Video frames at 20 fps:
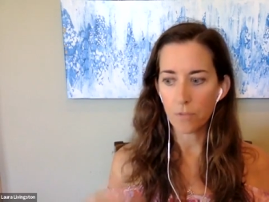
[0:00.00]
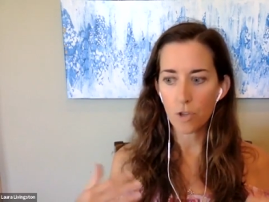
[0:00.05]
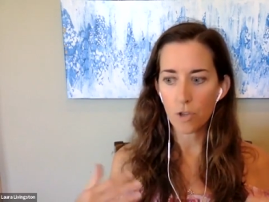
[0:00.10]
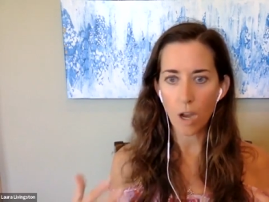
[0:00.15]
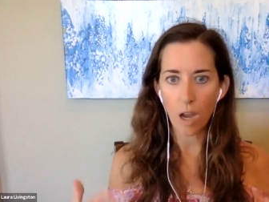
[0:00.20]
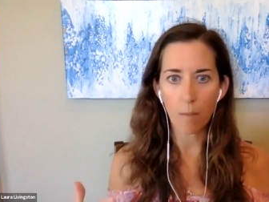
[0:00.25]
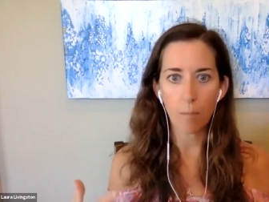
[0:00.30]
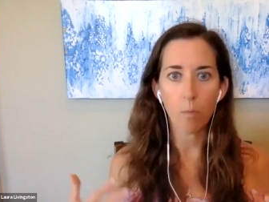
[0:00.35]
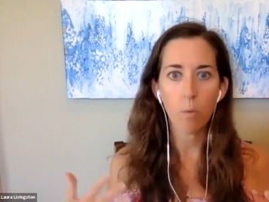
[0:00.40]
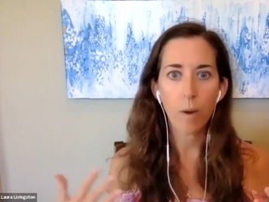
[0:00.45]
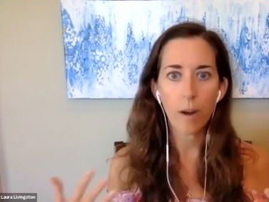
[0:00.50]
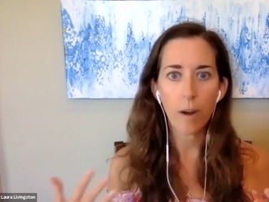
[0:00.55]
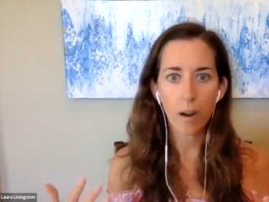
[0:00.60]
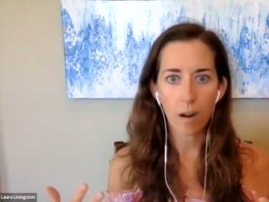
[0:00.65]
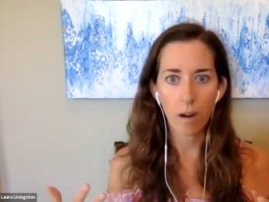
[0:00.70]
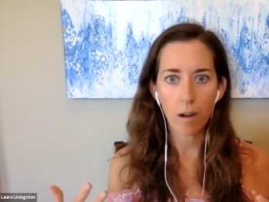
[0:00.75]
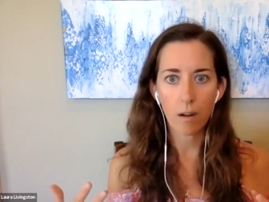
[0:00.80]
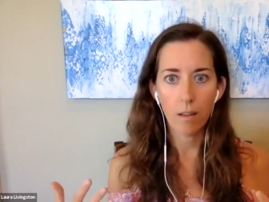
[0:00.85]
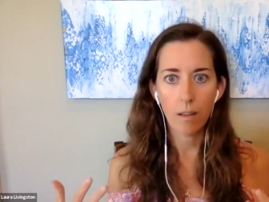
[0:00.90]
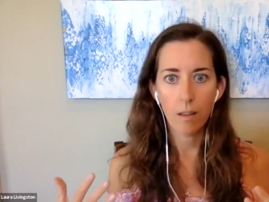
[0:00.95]
job
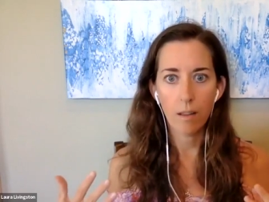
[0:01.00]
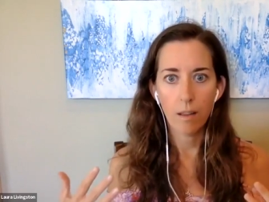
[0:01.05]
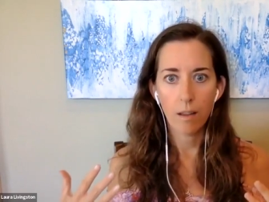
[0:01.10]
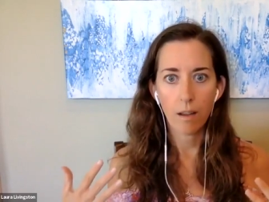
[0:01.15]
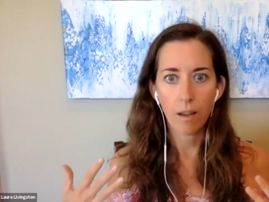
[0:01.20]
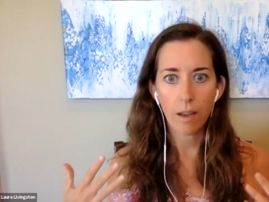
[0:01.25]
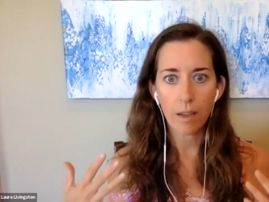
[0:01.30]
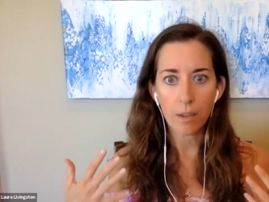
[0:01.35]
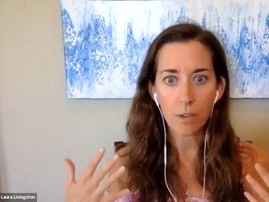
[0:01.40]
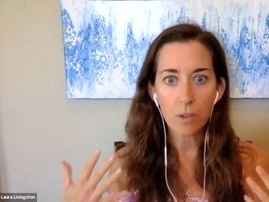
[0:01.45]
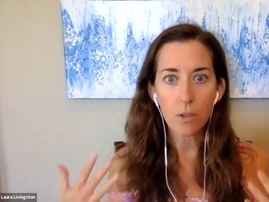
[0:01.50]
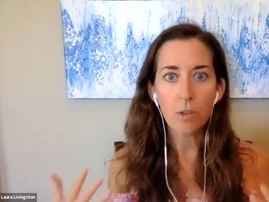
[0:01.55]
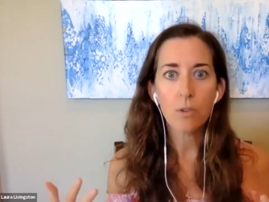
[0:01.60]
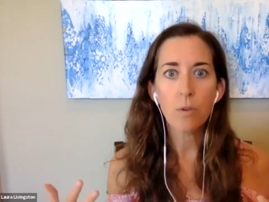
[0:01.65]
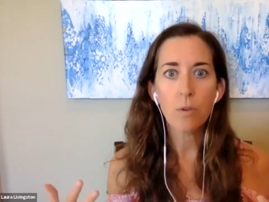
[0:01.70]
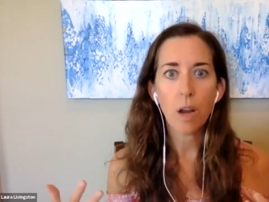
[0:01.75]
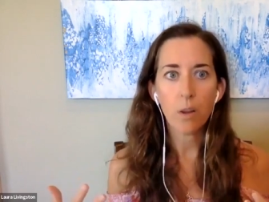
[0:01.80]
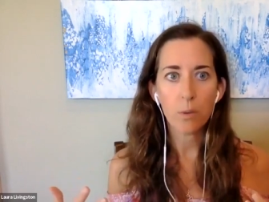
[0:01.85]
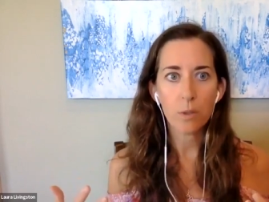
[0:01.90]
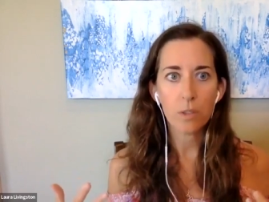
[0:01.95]
where I
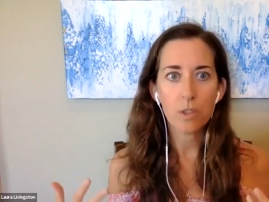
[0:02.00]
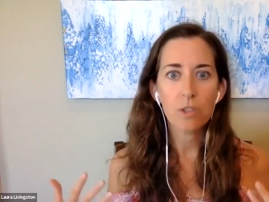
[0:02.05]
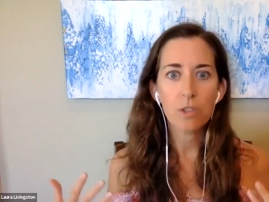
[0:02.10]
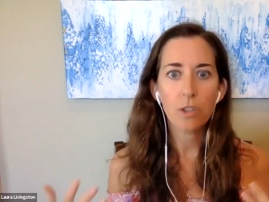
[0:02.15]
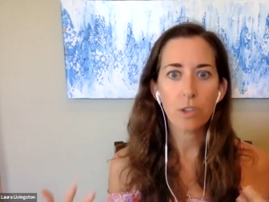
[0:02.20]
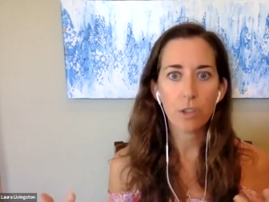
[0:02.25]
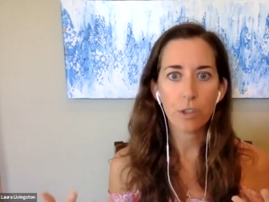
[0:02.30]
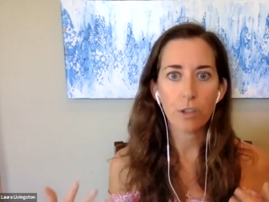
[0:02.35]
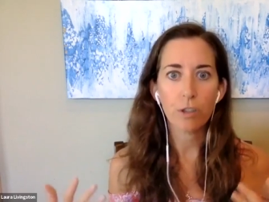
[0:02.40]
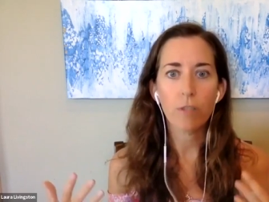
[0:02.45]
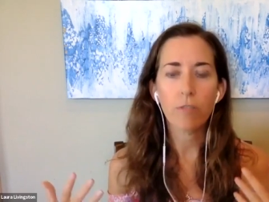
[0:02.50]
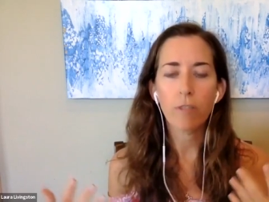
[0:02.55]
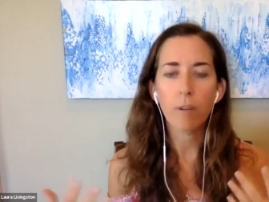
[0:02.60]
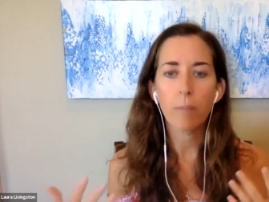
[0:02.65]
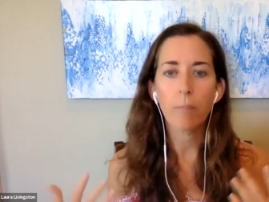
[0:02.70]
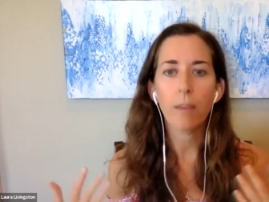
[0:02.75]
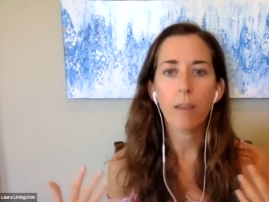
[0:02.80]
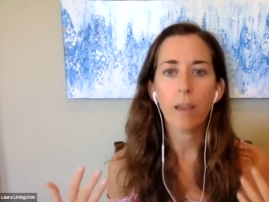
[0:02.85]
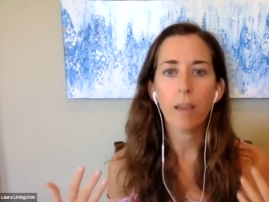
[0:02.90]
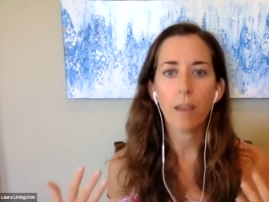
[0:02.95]
knew I was secure
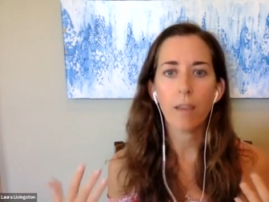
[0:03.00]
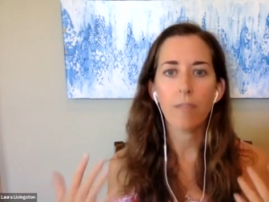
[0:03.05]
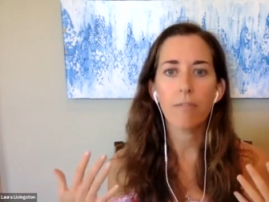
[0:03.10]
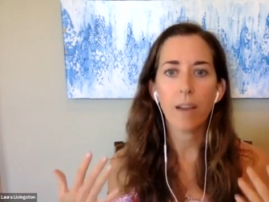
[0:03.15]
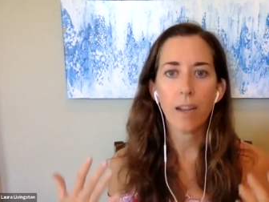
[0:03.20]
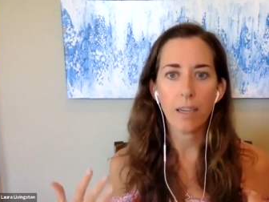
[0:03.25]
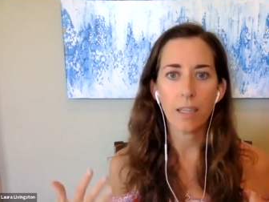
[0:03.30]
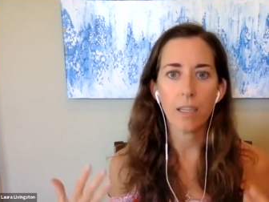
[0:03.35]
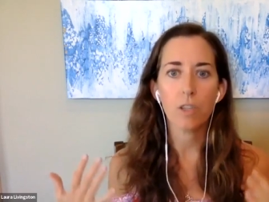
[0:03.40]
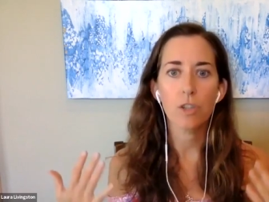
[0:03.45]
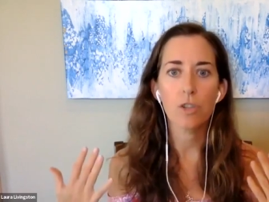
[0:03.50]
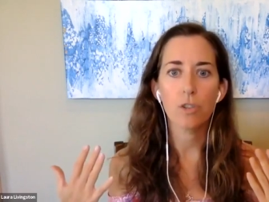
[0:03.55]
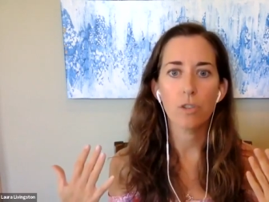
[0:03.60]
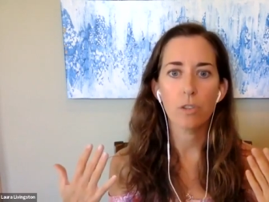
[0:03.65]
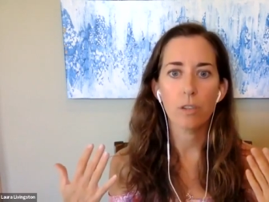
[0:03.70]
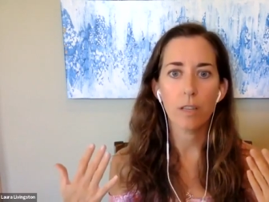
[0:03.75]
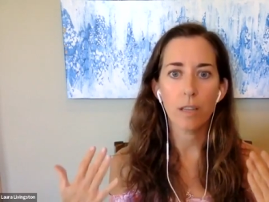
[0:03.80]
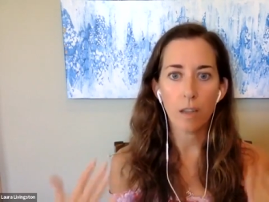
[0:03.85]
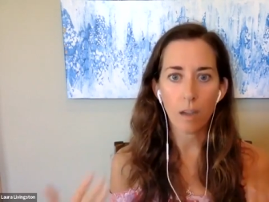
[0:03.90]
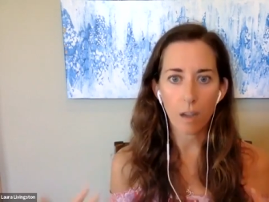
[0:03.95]
from a
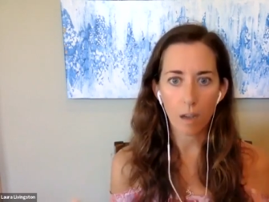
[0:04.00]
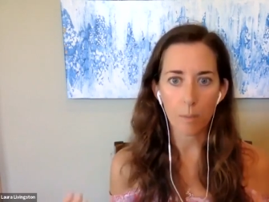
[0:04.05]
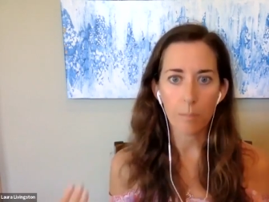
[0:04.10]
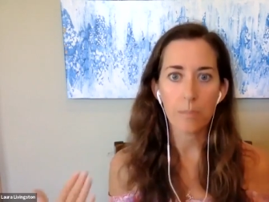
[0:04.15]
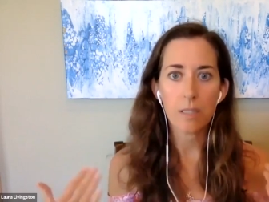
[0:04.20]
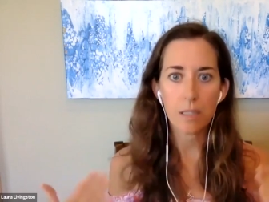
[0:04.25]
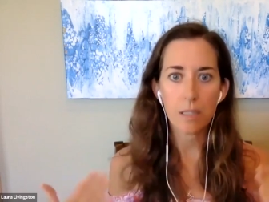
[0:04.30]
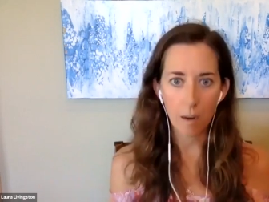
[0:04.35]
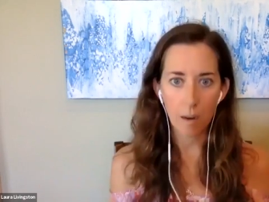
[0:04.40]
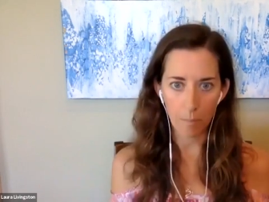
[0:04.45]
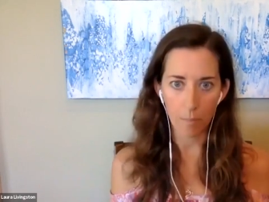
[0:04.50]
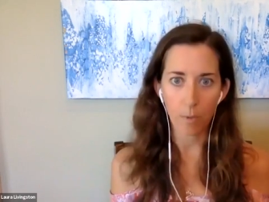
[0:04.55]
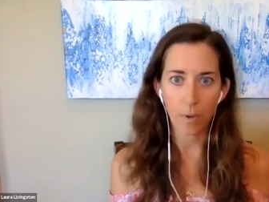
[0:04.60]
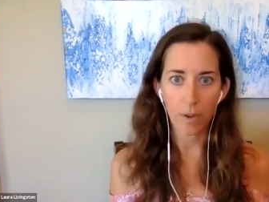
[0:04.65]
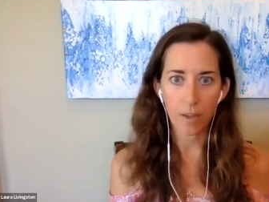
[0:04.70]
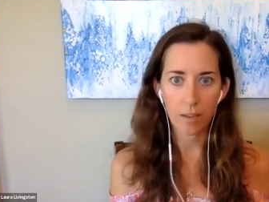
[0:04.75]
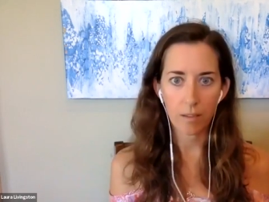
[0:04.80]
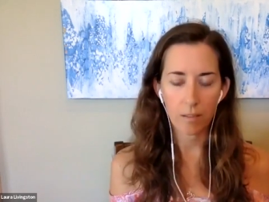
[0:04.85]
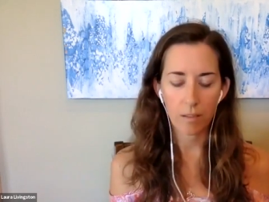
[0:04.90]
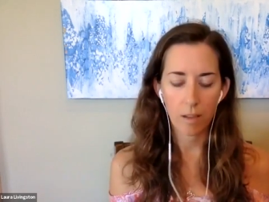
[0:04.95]
financial income standpoint.